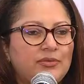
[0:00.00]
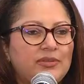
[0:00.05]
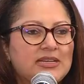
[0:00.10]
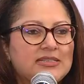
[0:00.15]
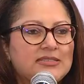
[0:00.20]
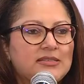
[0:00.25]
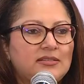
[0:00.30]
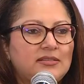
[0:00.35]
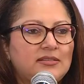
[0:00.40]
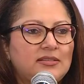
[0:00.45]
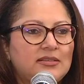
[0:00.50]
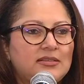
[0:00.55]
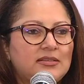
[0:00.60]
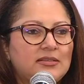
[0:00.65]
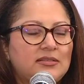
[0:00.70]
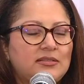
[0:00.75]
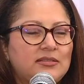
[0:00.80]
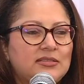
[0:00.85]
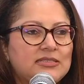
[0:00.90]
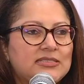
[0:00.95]
the
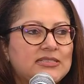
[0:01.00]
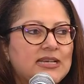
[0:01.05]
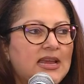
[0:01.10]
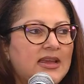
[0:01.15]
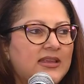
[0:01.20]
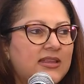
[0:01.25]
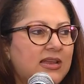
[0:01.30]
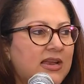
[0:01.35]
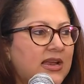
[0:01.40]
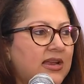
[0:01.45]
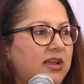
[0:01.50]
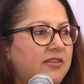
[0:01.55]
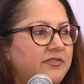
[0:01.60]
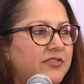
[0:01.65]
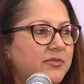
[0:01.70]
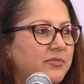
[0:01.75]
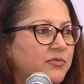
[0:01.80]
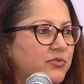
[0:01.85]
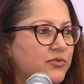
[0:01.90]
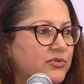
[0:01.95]
saying that I love the
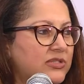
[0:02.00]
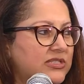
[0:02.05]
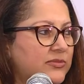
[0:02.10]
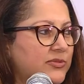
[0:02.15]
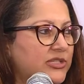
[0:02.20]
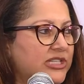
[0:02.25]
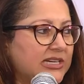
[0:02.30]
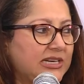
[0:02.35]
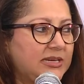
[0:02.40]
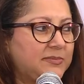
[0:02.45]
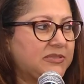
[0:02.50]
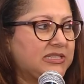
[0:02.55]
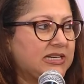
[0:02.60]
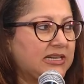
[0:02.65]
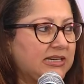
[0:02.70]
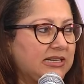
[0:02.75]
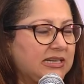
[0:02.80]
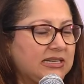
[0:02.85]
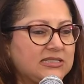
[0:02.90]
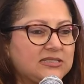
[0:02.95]
most, which I keep
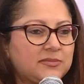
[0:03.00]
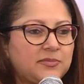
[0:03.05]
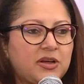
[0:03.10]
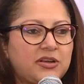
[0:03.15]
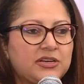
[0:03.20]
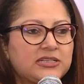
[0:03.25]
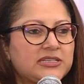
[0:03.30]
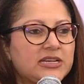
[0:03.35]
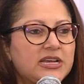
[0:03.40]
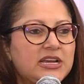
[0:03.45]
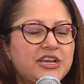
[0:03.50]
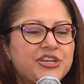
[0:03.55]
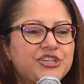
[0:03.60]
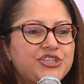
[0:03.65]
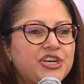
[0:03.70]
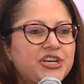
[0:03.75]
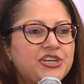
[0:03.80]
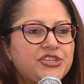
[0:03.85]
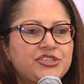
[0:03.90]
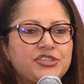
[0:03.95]
telling kids about, is
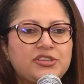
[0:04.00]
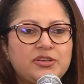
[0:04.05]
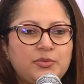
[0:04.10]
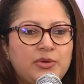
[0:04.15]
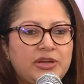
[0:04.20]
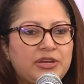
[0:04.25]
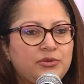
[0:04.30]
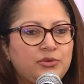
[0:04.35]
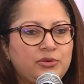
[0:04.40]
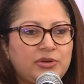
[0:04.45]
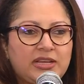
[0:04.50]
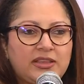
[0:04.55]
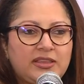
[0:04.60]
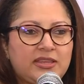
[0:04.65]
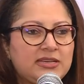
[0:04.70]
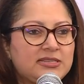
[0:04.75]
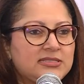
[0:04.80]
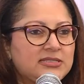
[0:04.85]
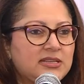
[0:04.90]
change the way you look at things and the